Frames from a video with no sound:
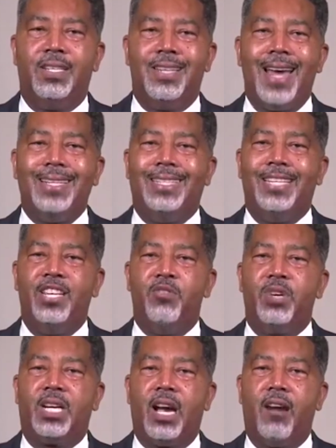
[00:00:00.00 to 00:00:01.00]
19
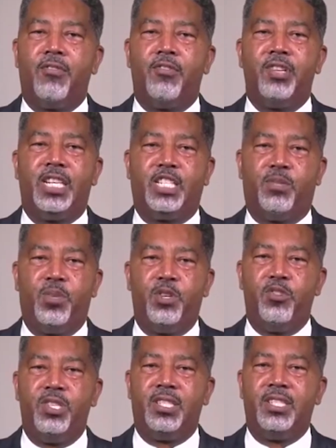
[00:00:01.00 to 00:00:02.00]
recovery
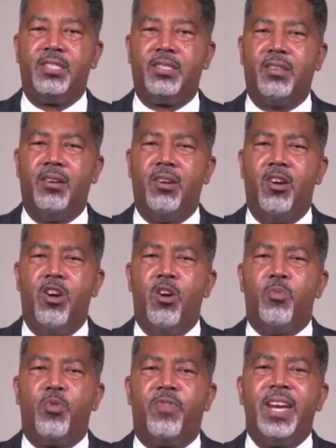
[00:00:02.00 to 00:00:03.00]
experiences
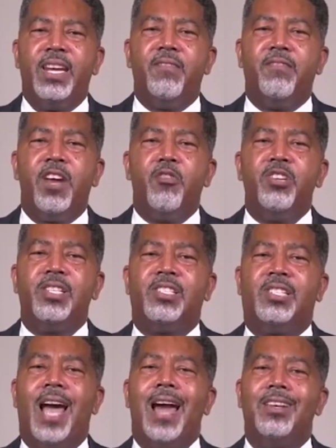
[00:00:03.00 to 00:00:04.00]
Prevented
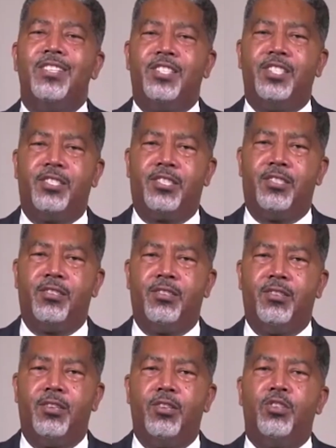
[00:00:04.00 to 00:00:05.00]
various challenges
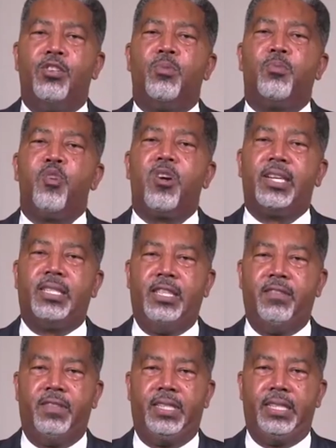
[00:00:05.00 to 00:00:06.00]
to the
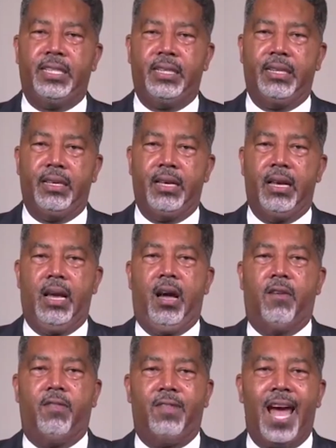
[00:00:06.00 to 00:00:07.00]
productivity
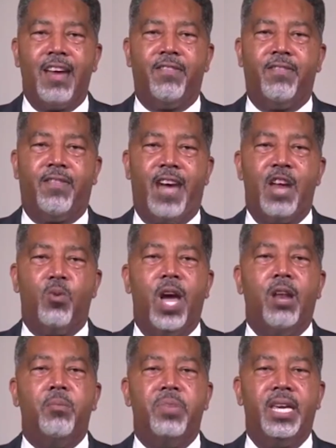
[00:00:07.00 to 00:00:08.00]
of life and
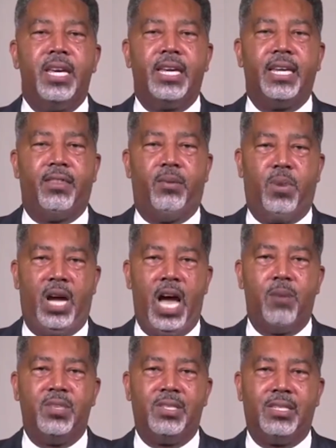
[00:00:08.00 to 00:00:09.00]
well being in the
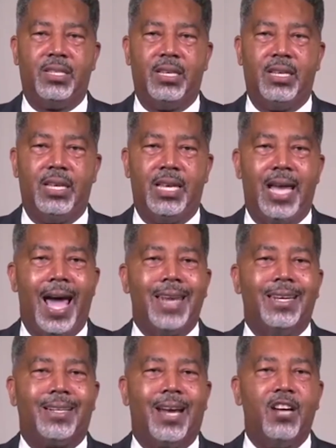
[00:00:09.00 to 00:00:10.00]
Bahamas and
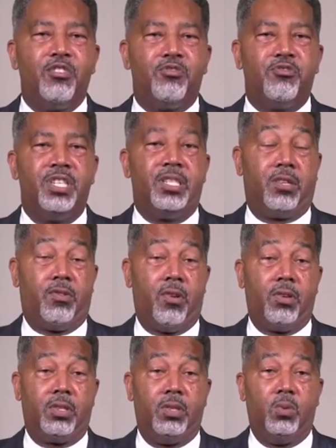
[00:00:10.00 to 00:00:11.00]
in countries
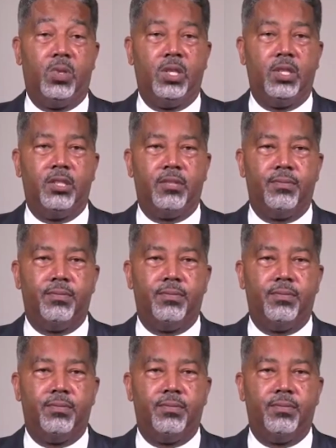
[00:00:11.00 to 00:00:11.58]
across the world.